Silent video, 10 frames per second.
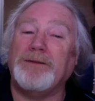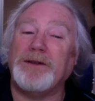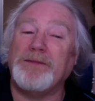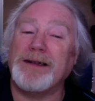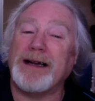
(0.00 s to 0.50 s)
the
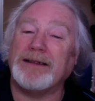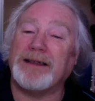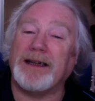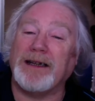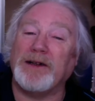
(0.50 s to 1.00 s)

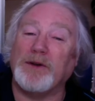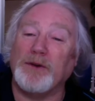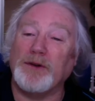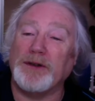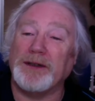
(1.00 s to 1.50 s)
monastic
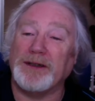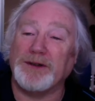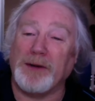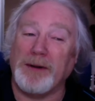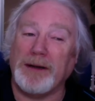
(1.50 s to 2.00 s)
enclosure in the
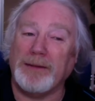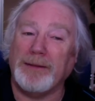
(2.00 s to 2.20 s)
summer,